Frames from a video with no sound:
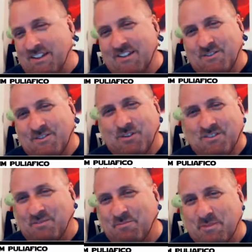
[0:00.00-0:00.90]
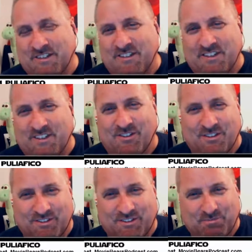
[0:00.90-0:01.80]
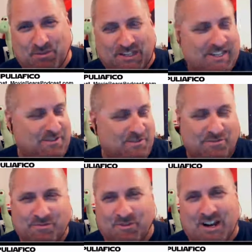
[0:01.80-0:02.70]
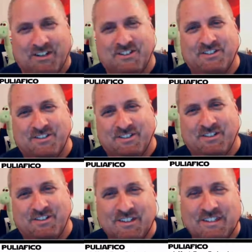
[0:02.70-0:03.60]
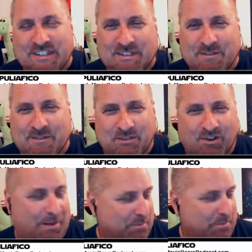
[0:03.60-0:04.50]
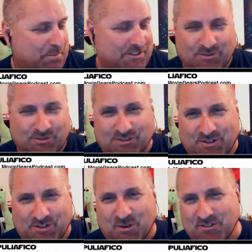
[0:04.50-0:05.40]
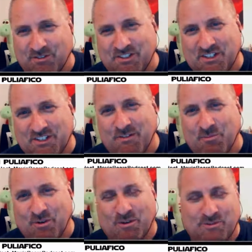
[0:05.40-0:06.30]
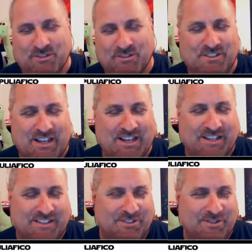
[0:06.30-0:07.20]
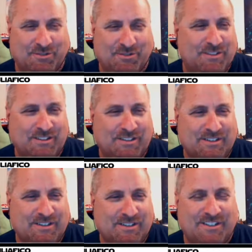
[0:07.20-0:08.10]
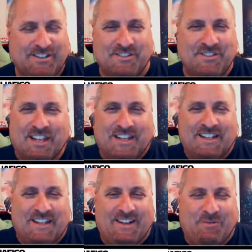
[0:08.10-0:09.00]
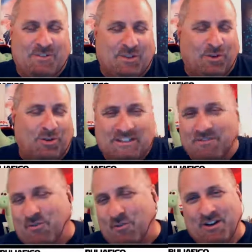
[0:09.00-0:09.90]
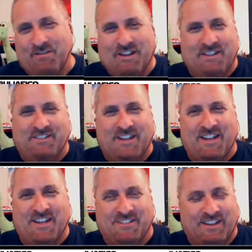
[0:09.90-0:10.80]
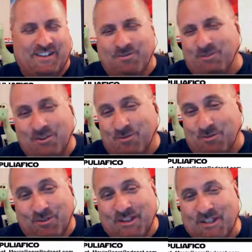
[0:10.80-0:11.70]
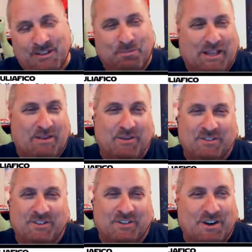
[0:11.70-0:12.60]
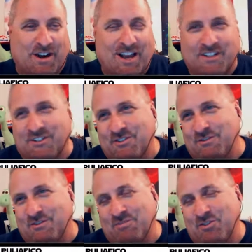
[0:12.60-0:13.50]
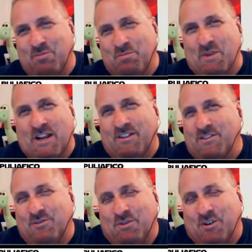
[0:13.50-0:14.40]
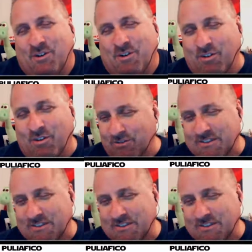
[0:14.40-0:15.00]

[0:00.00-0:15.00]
this wasn't a big deal that this plane would have crashed into Metropolis or some other city where it was heading to. It's totally devoid of any stakes. Like, you knew the plane wasn't going to crash. Superman and Supergirl